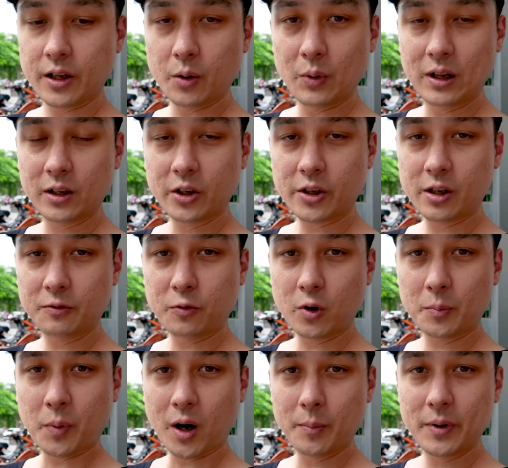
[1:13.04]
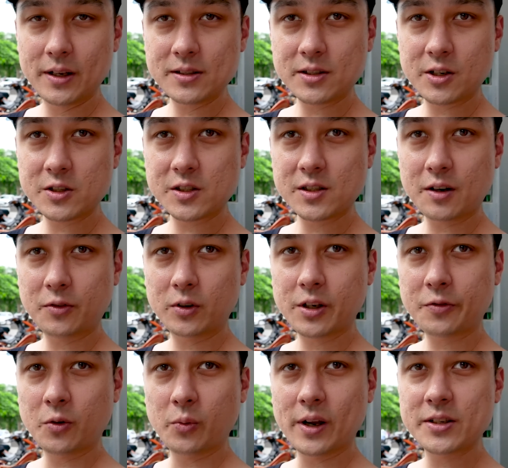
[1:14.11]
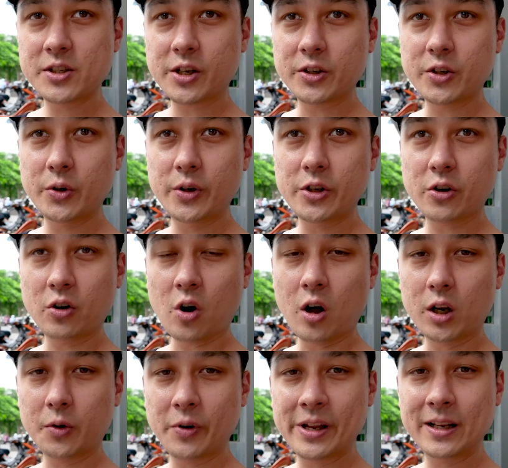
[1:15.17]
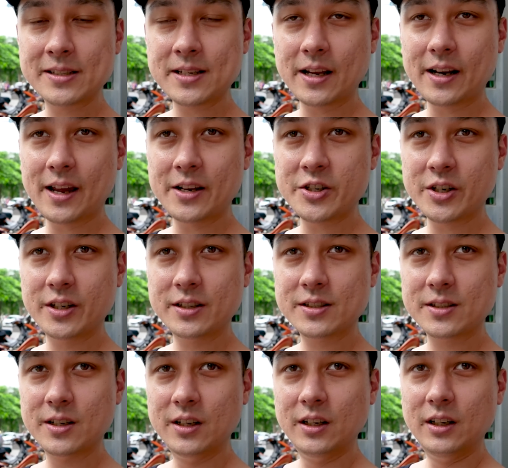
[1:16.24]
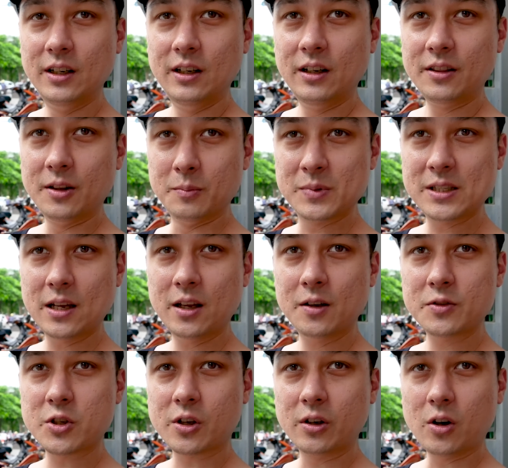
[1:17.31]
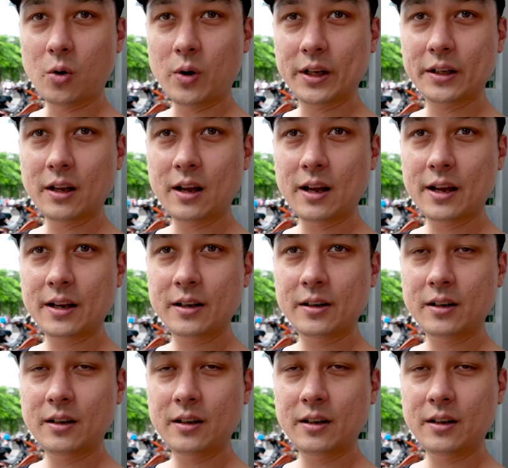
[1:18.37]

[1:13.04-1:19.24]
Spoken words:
While looking for apartments, there's several different ways you can do it. You can call a real estate agent themselves. You can go online.